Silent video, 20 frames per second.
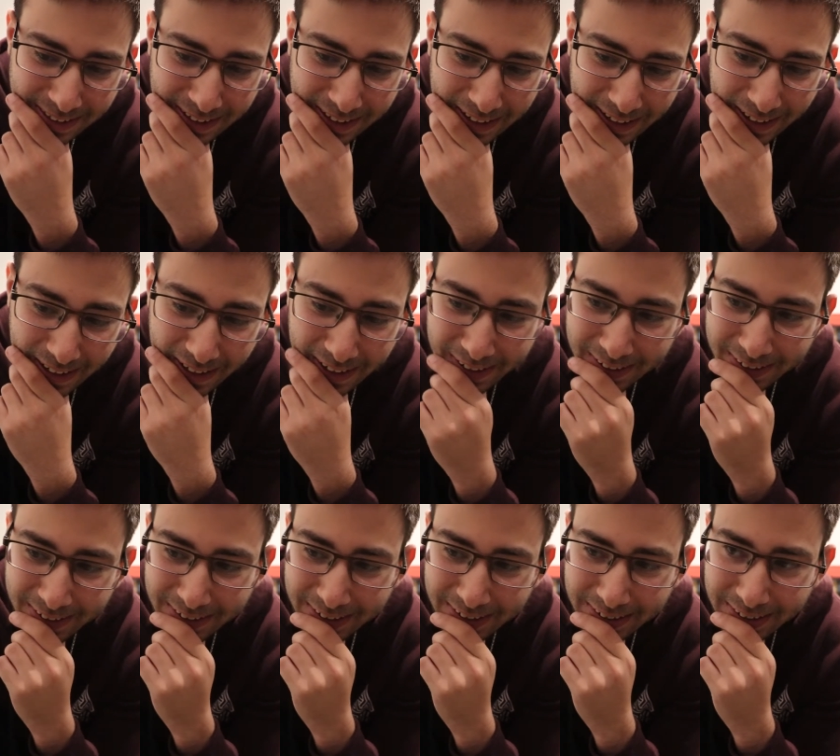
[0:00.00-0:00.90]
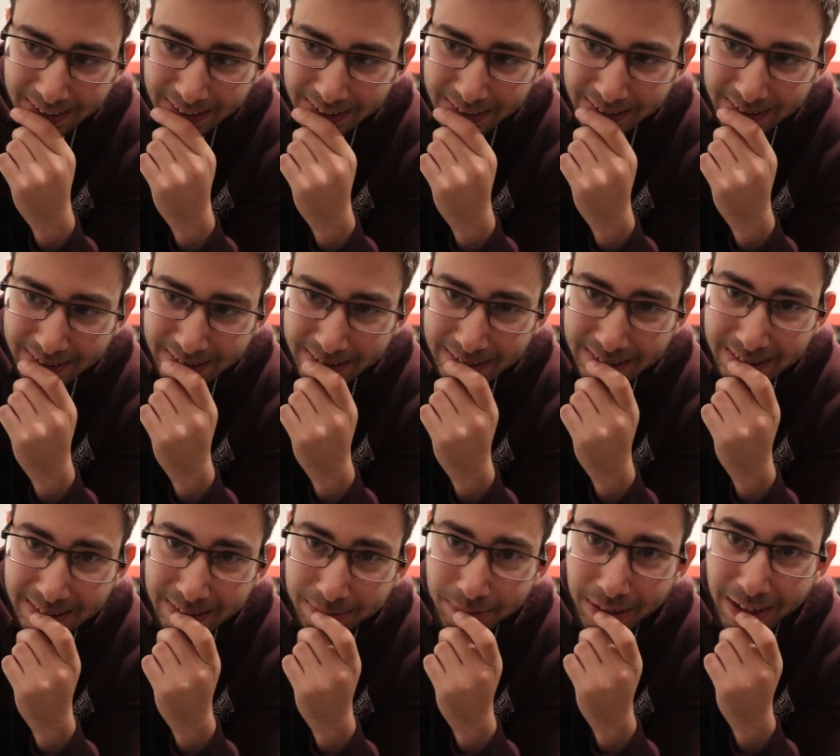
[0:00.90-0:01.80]

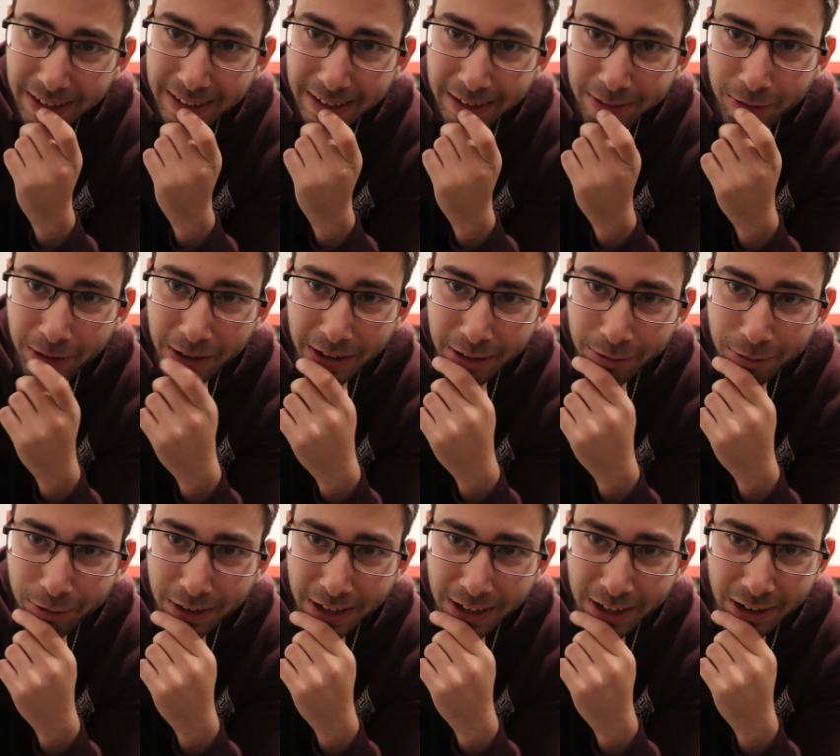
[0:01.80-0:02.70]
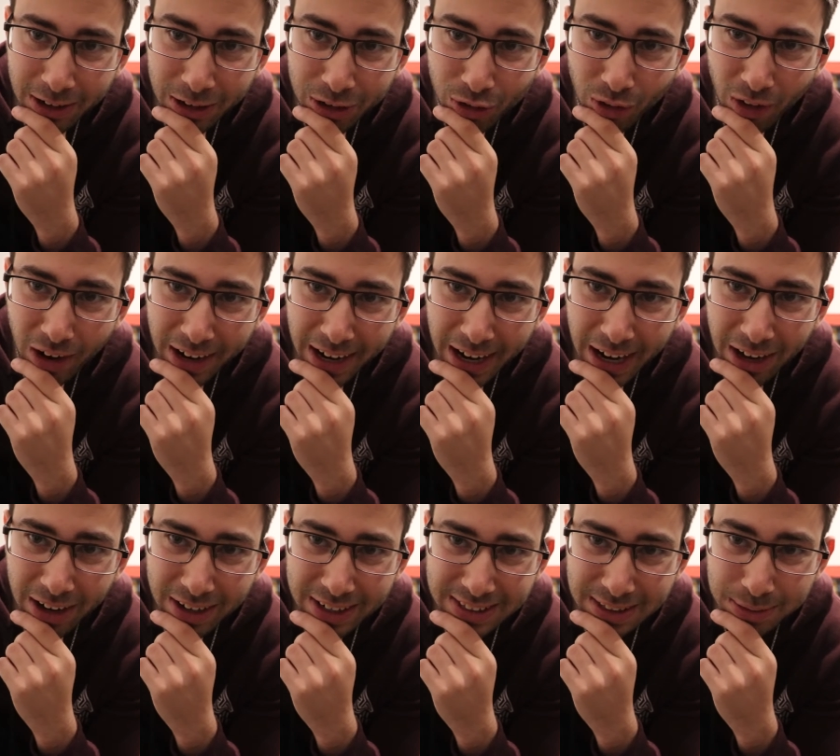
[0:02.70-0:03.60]
My leg really freaking hurts right
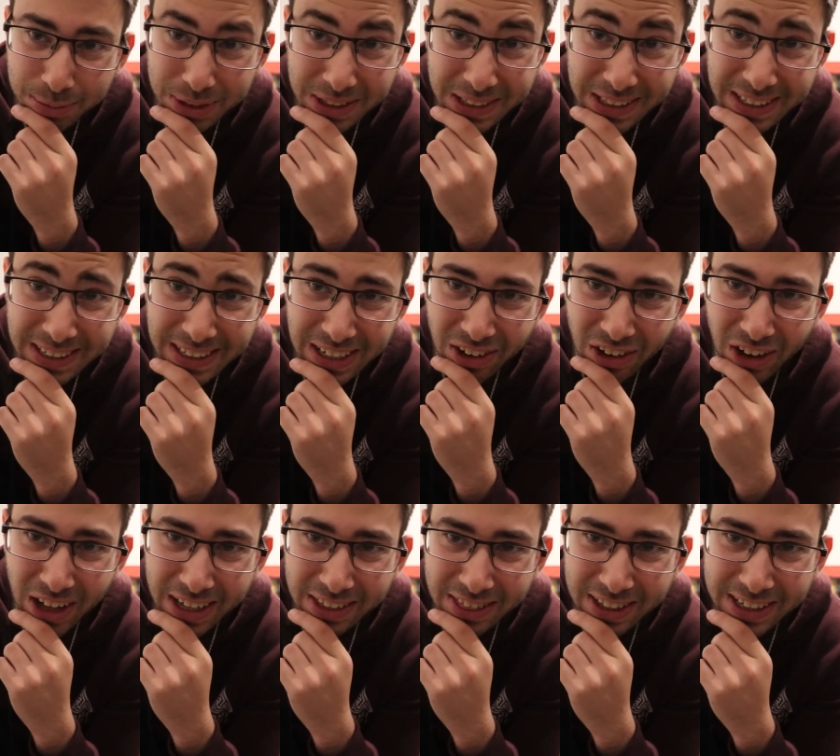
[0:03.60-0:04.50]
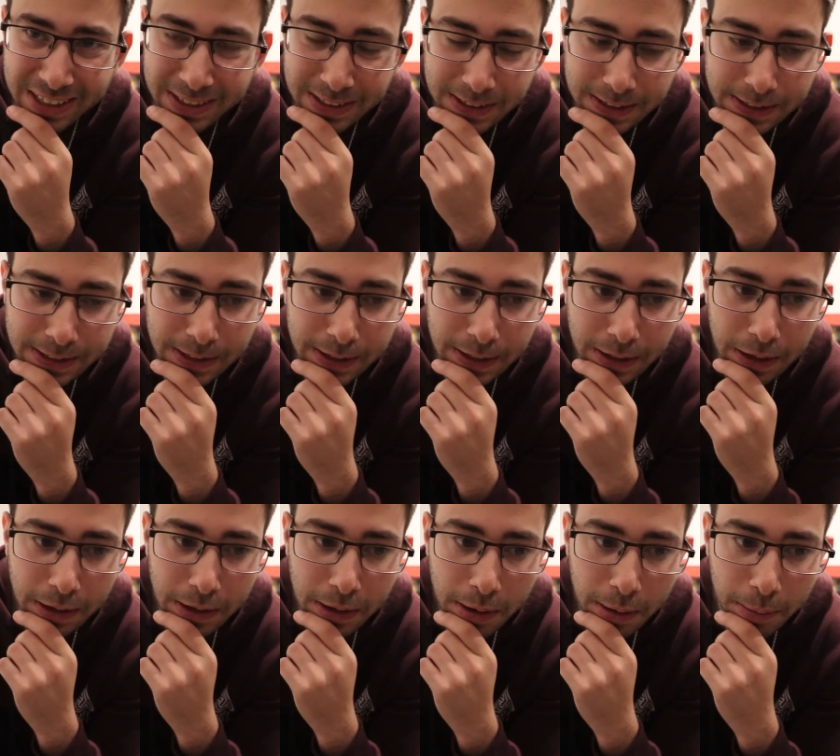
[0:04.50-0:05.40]
now because I'm sitting down like this.
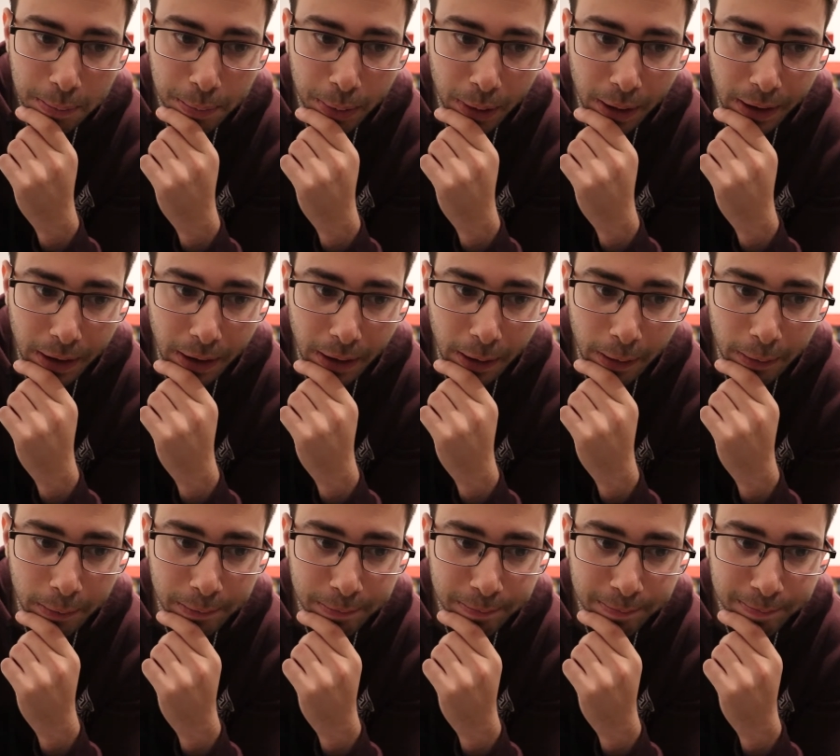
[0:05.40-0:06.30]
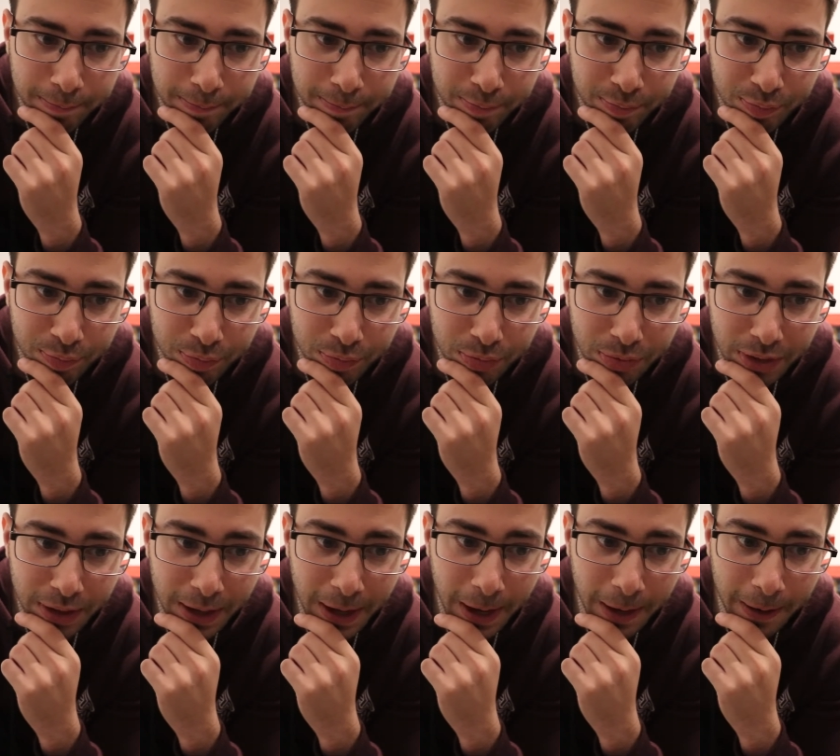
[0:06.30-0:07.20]
But, um,
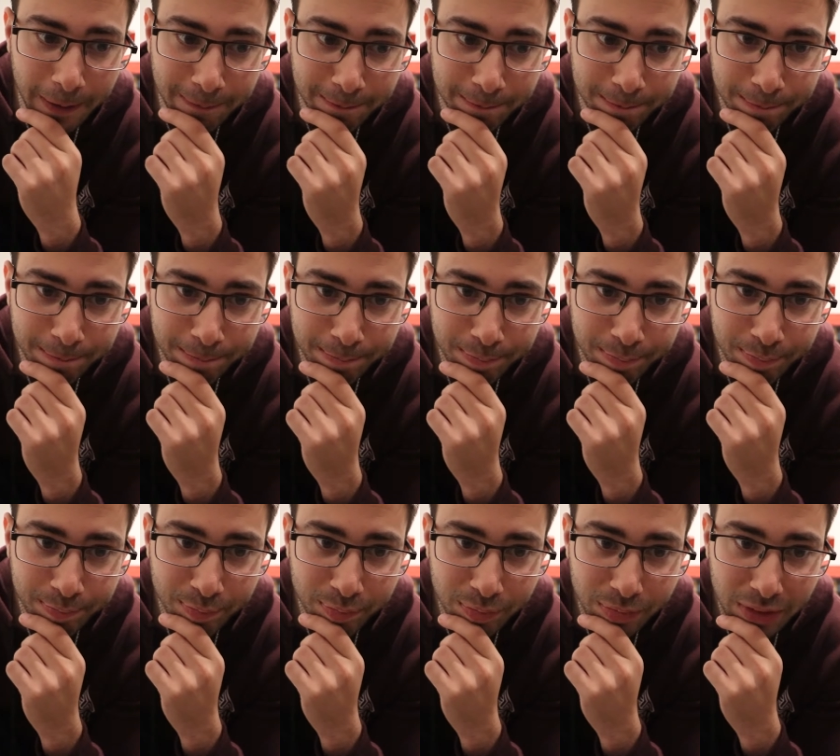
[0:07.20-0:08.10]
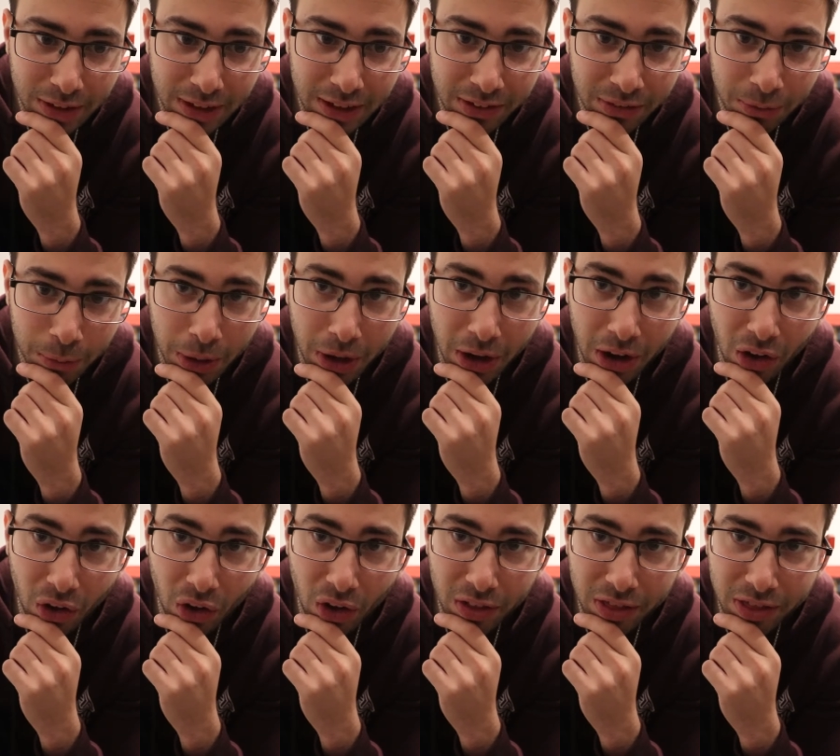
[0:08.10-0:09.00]
yeah we got
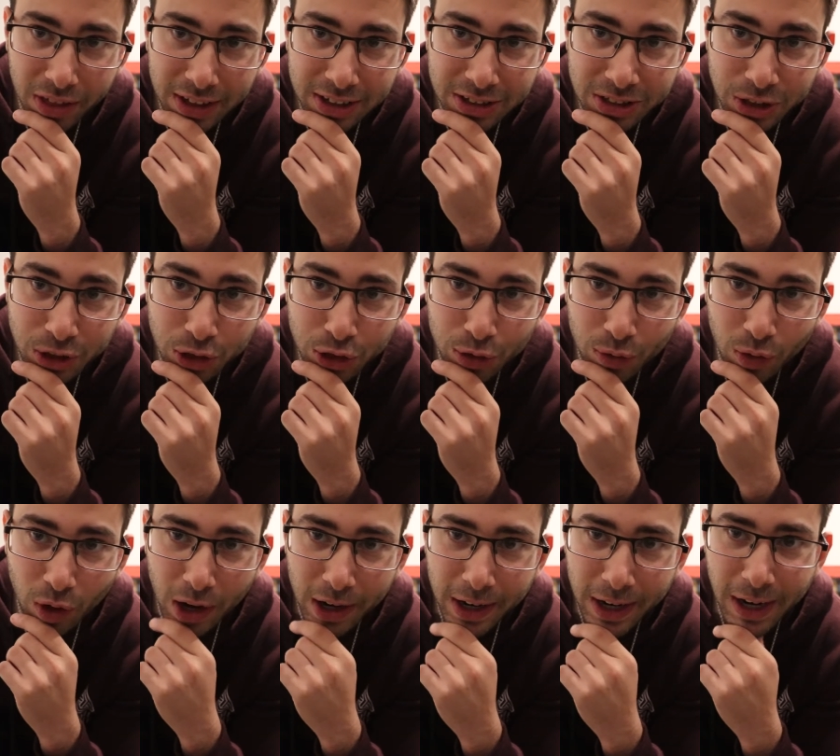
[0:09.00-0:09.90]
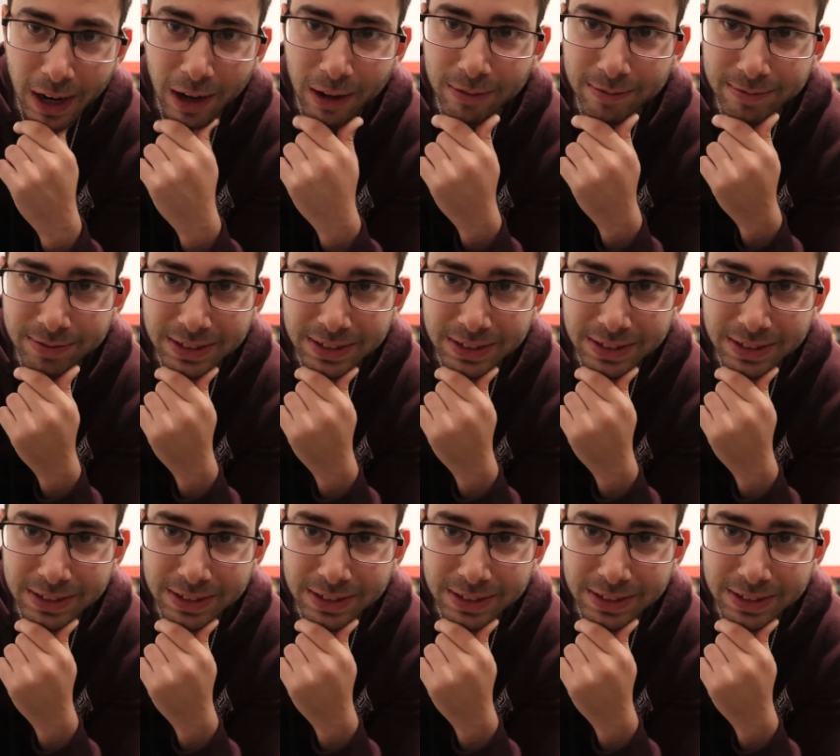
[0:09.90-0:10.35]
a lot of things to do right now.